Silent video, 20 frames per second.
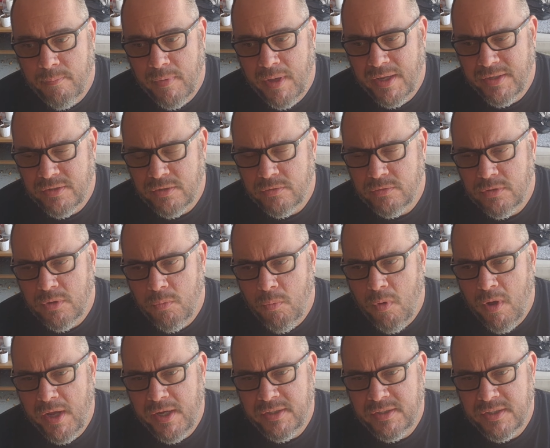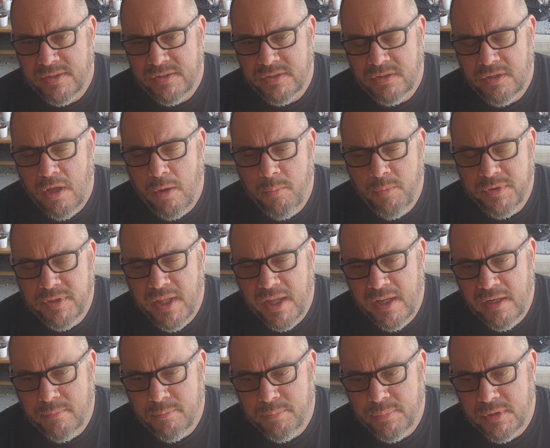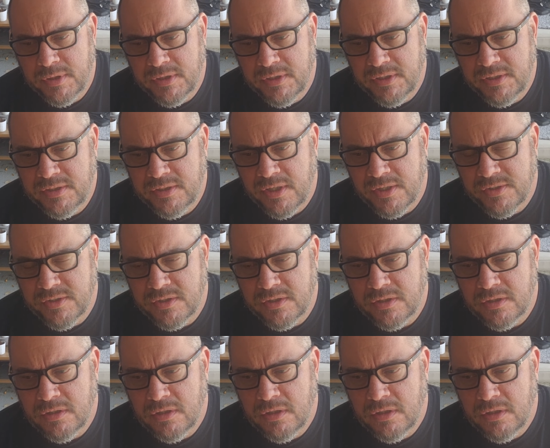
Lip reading: I don't know why it doesn't come with that, but it doesn't.